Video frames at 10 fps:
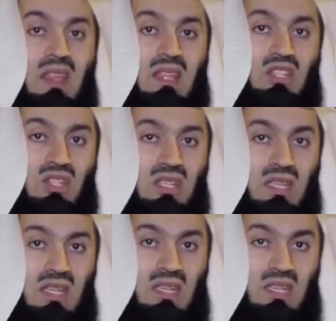that
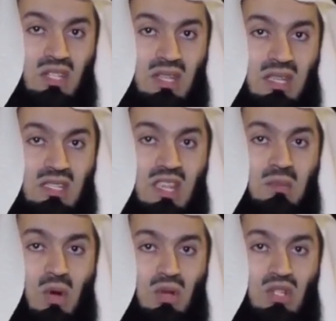she is
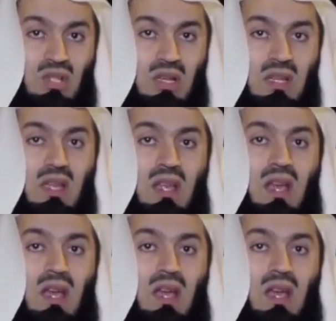emotionally